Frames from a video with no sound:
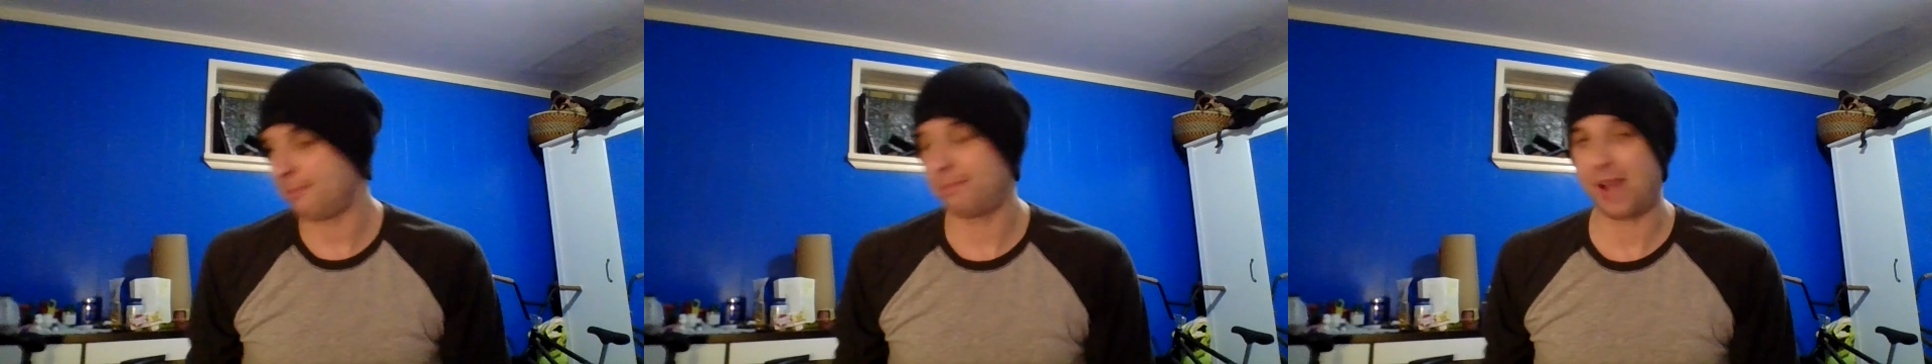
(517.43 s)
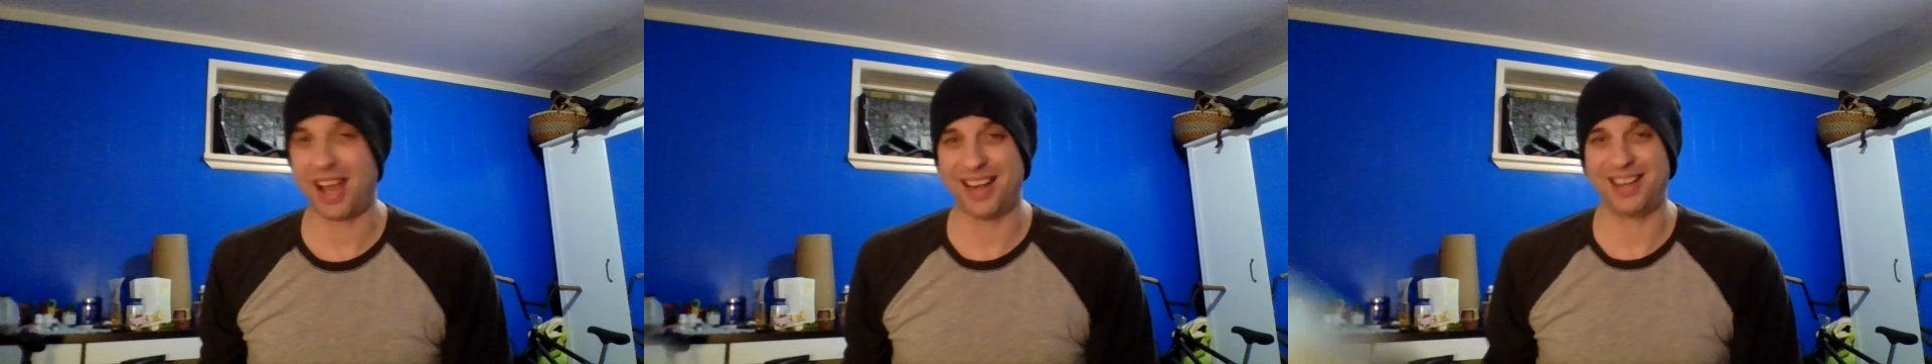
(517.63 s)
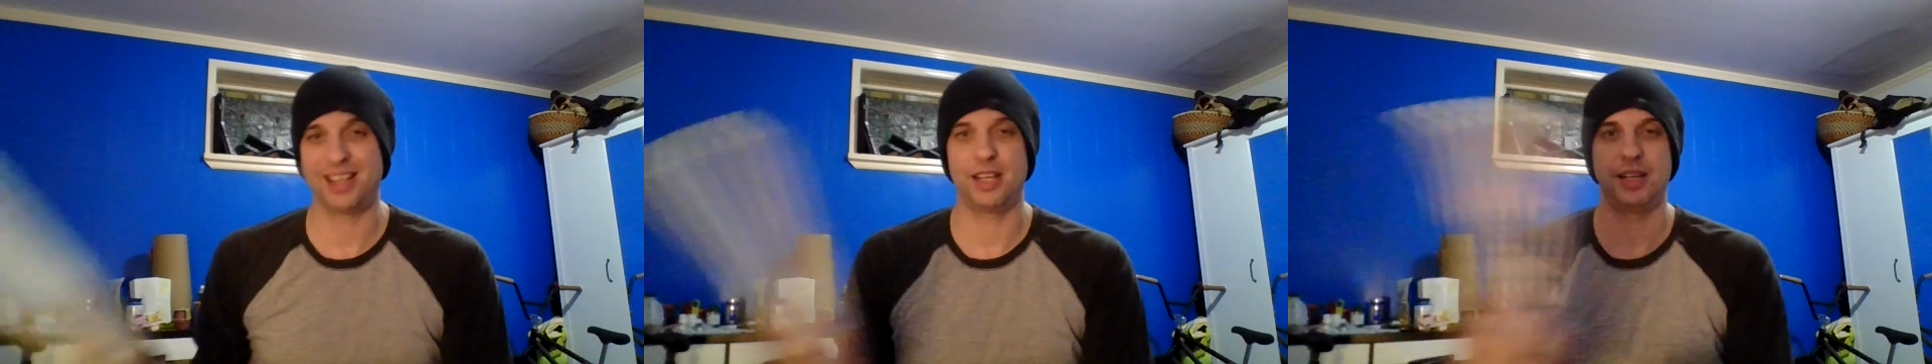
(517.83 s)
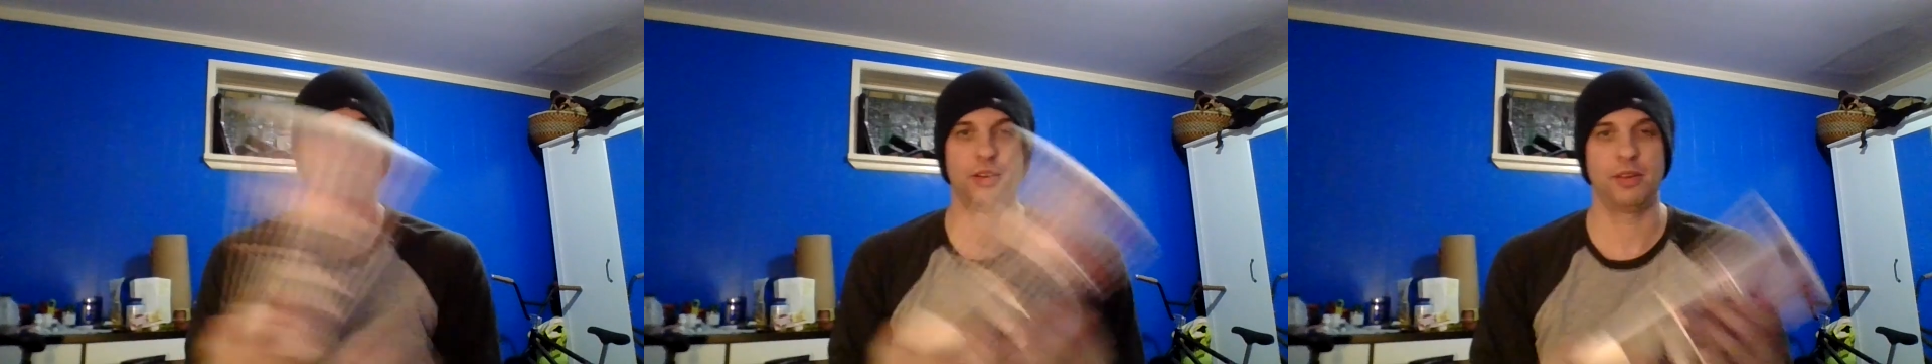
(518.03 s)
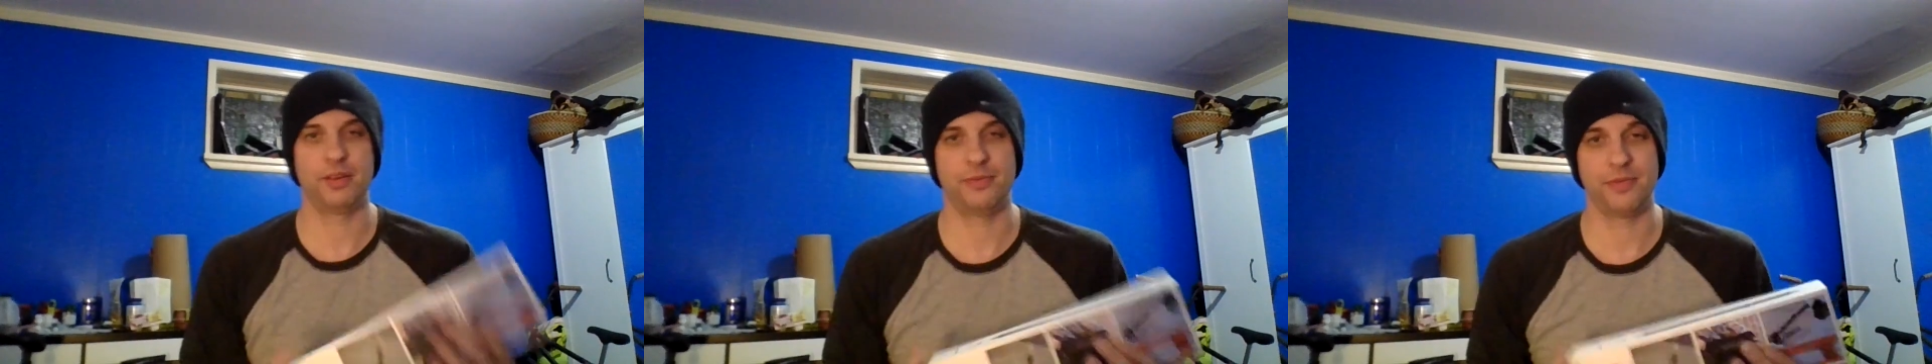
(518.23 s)
But
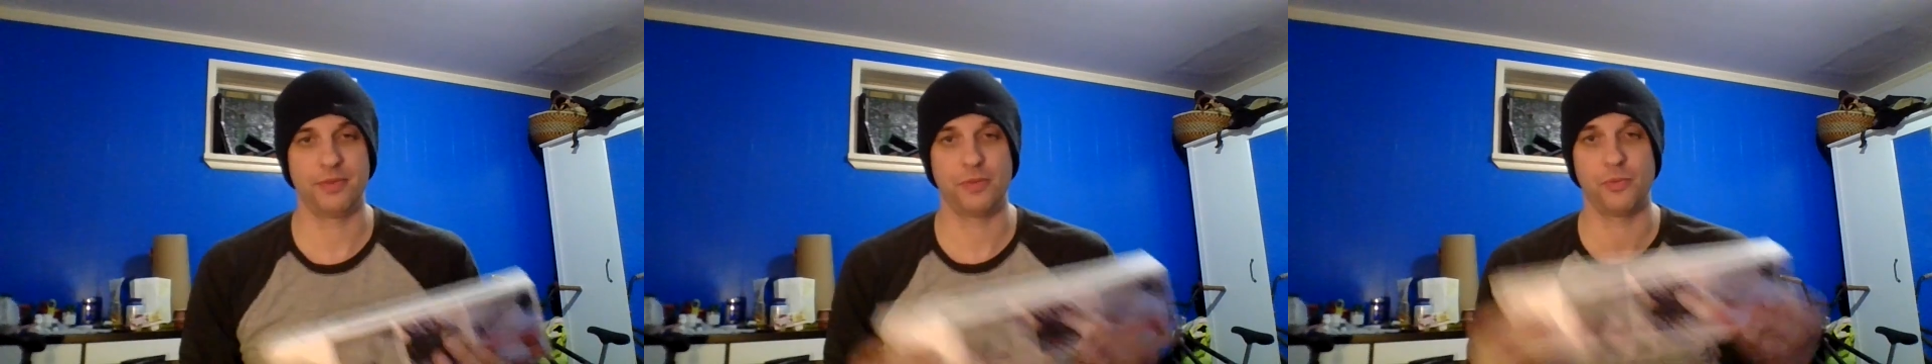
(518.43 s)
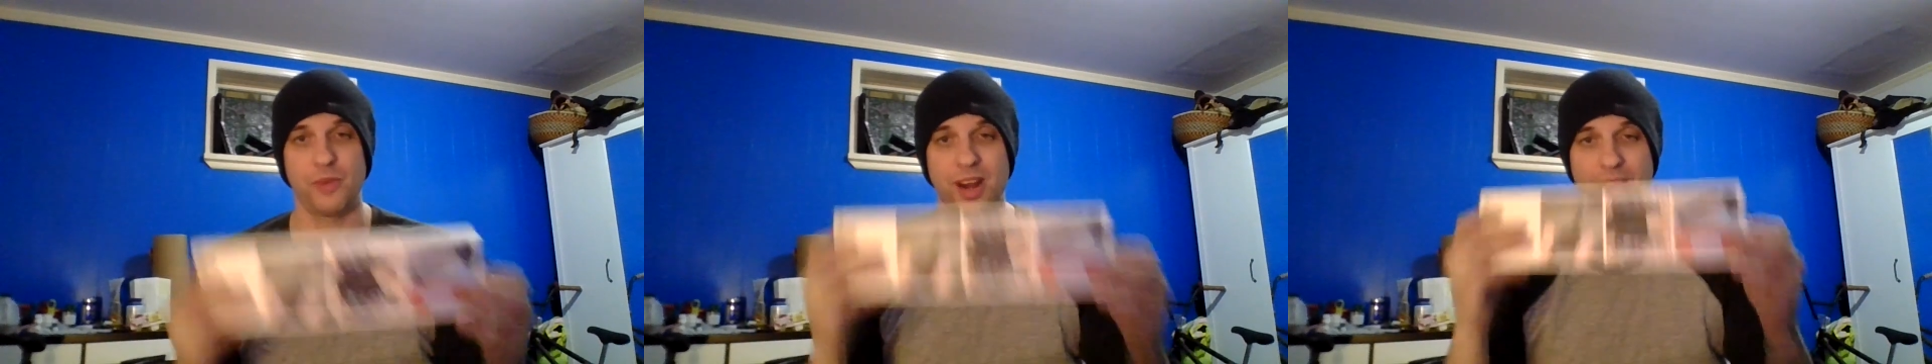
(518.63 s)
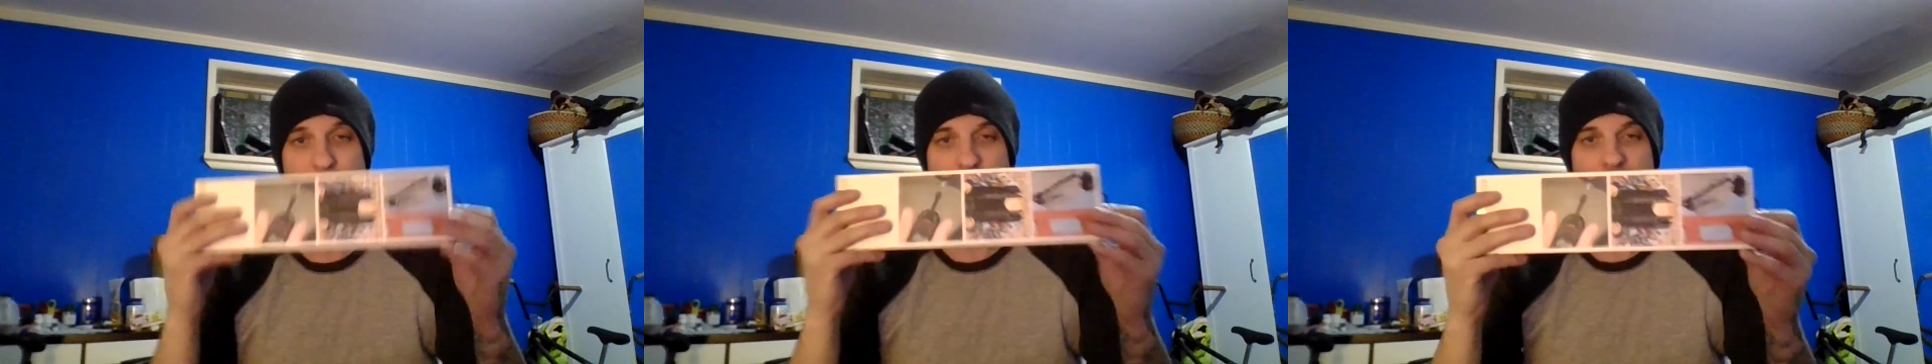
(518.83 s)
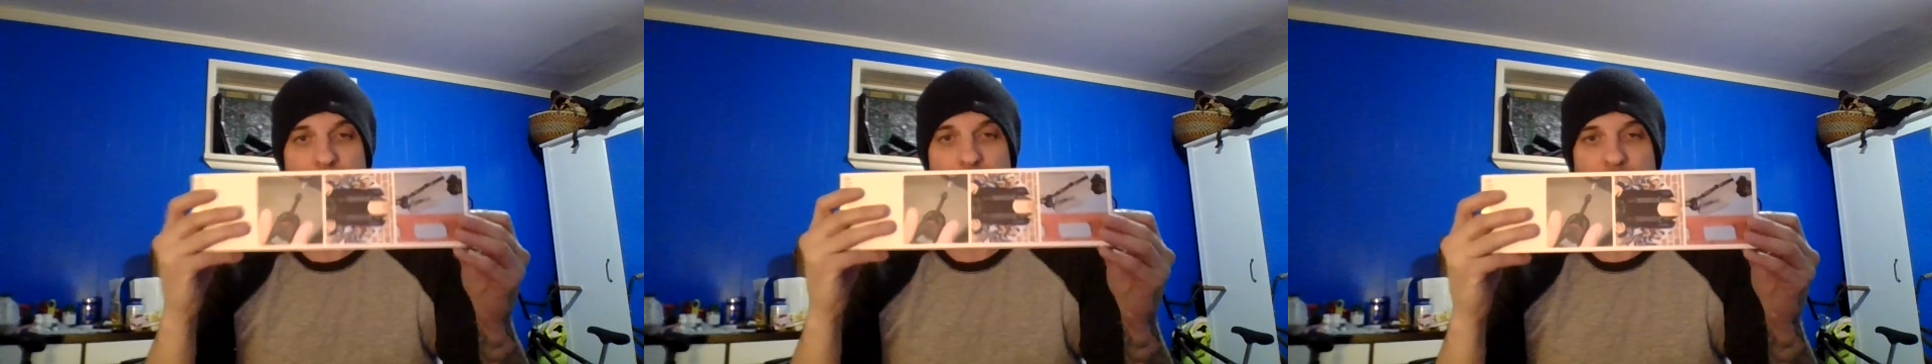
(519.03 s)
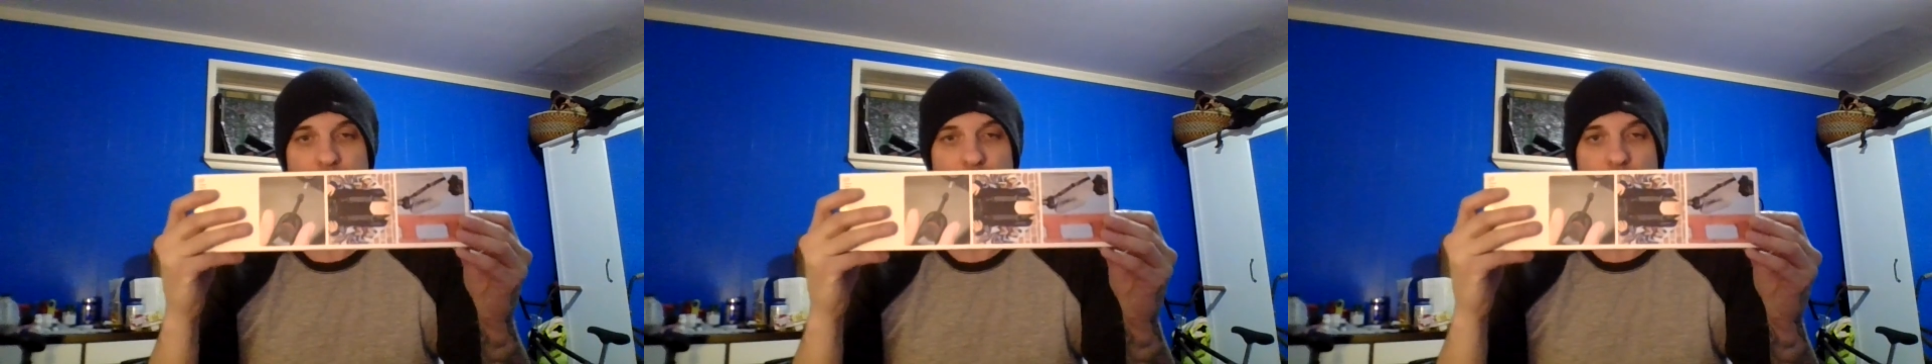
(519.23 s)
what I
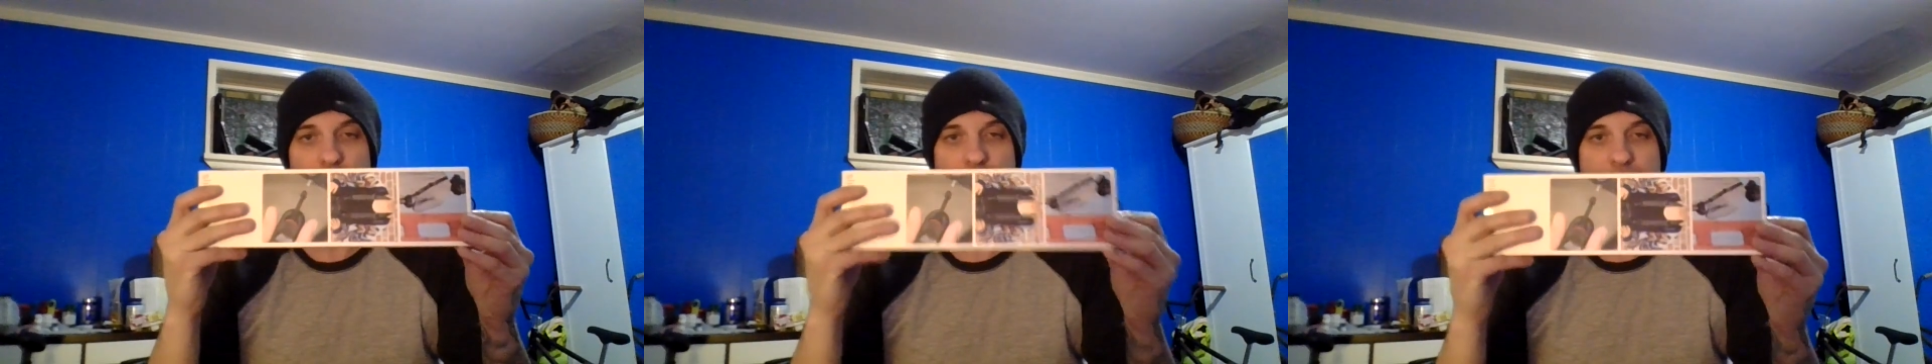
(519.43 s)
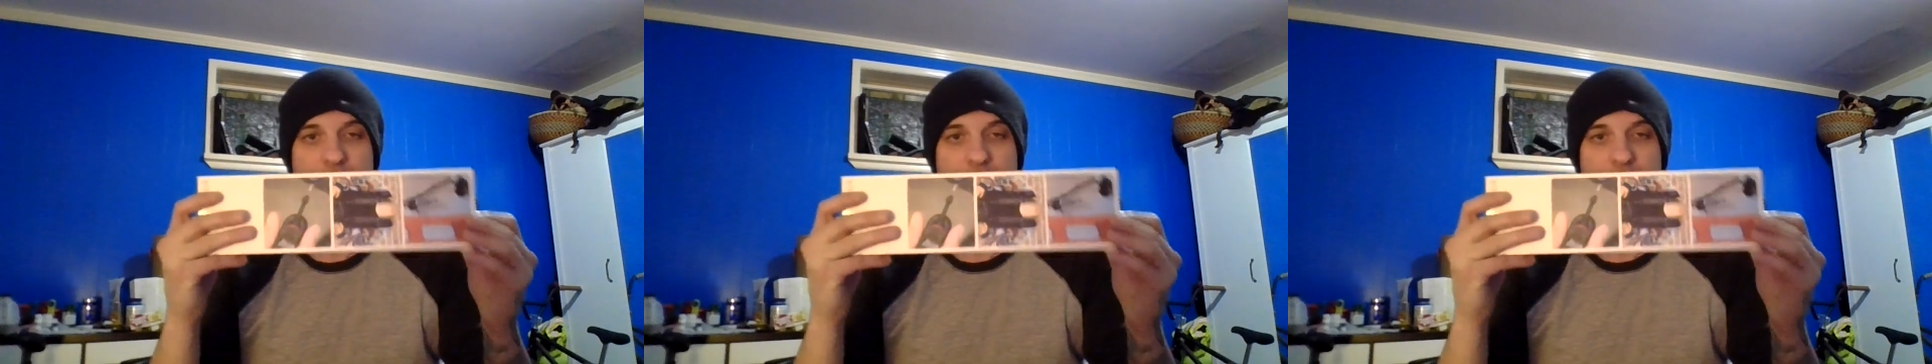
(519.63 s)
wanted to do was